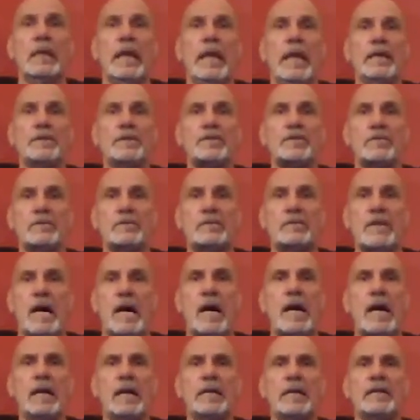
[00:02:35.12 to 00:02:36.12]
And so
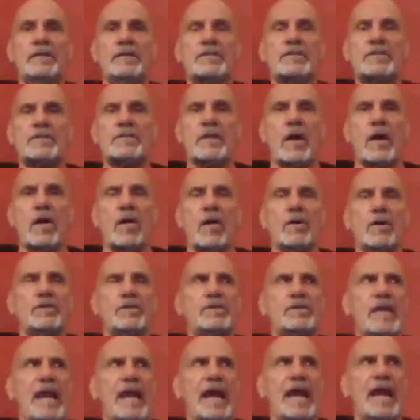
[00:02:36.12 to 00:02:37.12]
Don and
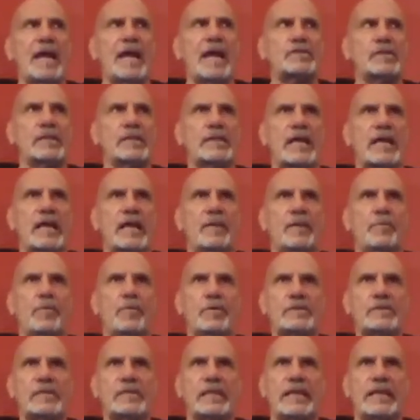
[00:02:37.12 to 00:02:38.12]
Sarge actually kind of
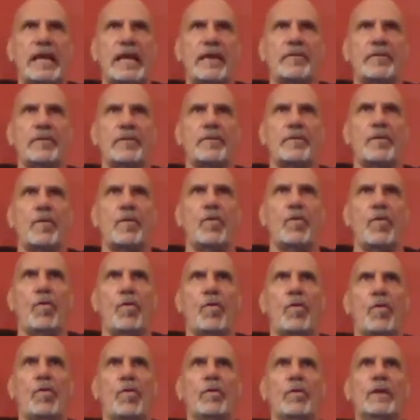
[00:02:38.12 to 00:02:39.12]
put together the
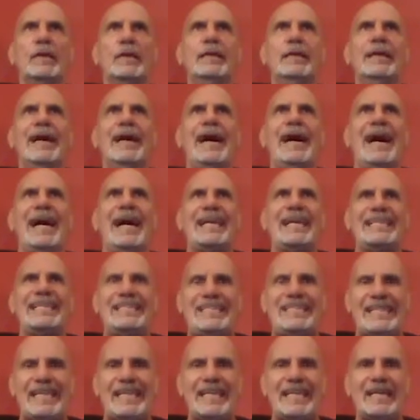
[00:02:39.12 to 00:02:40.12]
whole
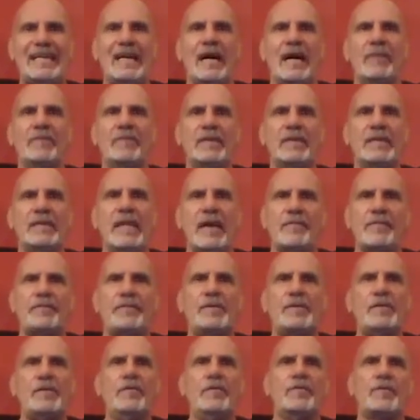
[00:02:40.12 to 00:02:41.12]
idea of a
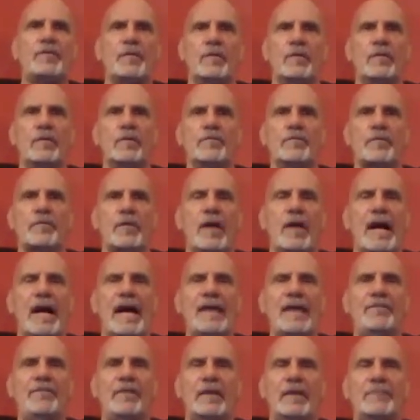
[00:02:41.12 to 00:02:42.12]
nephew for
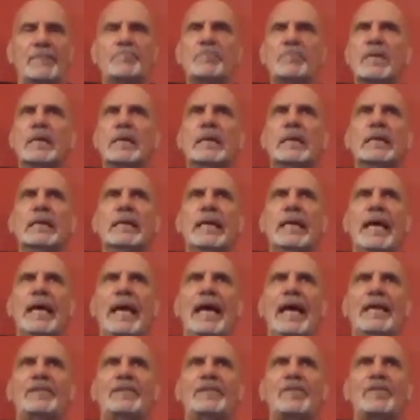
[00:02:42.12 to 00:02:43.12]
Ivan,
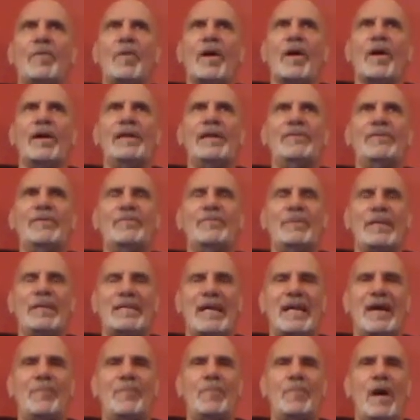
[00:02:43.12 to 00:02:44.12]
to where he would
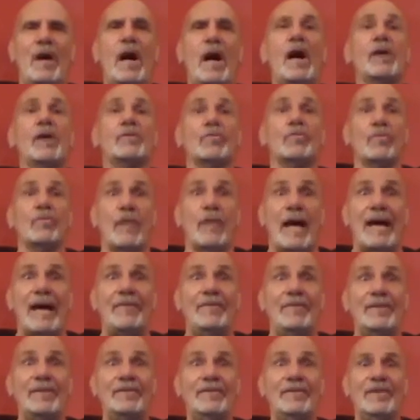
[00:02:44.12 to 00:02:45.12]
become Uncle
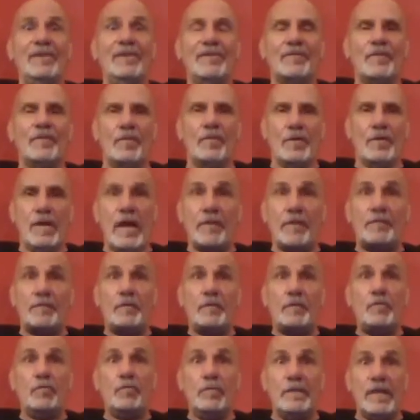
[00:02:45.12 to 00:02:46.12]
Ivan for
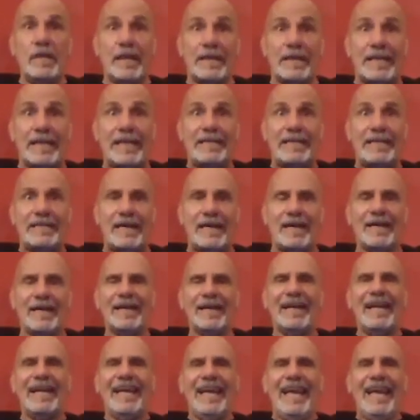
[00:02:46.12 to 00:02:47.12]
nephew Nikita.
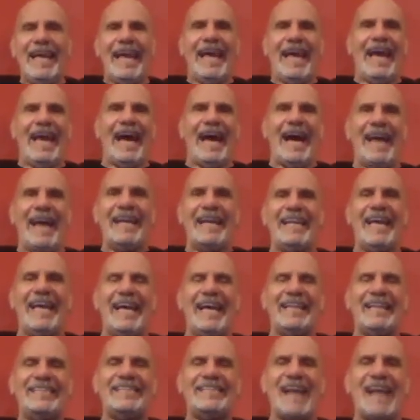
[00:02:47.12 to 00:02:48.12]

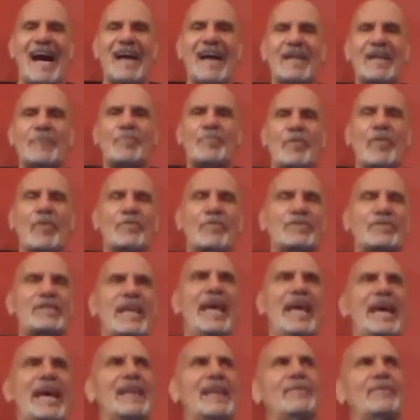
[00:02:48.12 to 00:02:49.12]
And Don approached
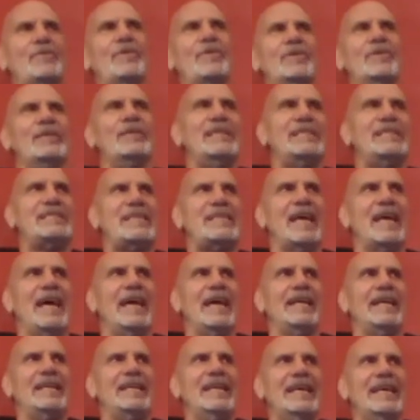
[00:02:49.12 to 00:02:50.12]
Animal and
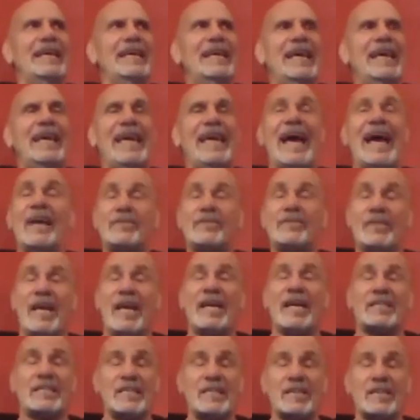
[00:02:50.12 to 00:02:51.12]
he actually
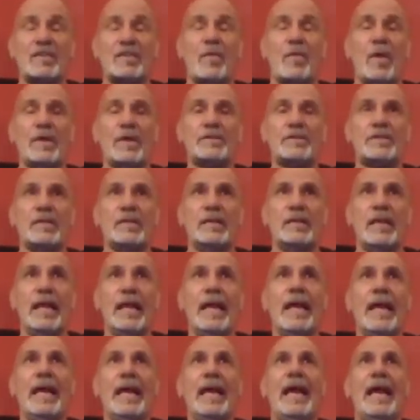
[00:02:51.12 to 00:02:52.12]
asked this question:
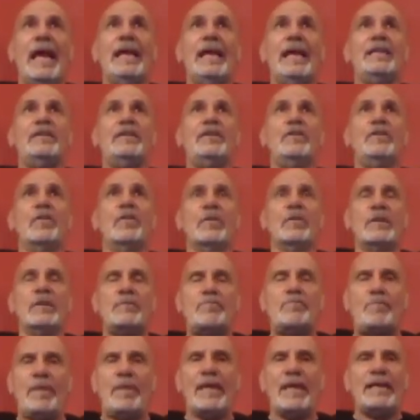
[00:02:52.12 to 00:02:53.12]
hey, do you know any
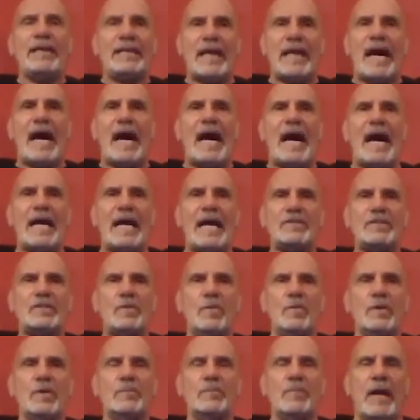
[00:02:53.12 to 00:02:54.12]
big guys who
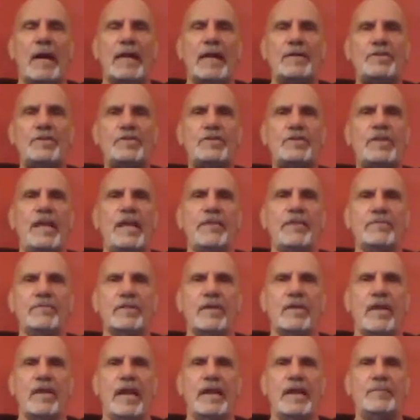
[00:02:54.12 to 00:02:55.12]
wouldn't mind shaving
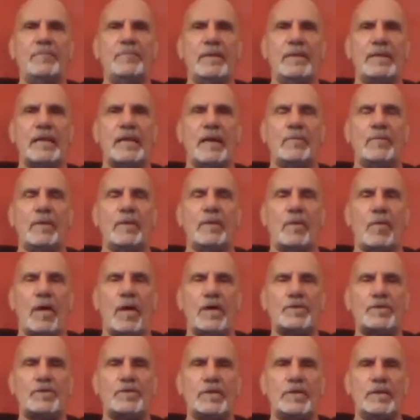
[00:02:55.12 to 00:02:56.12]
their head and becoming a
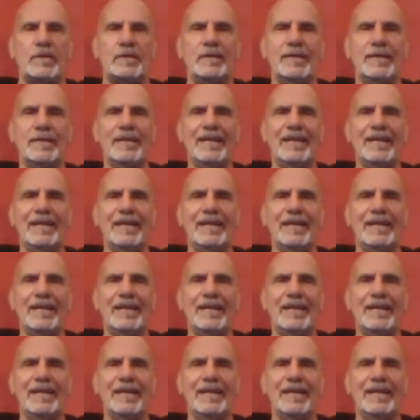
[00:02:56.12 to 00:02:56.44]
Russian?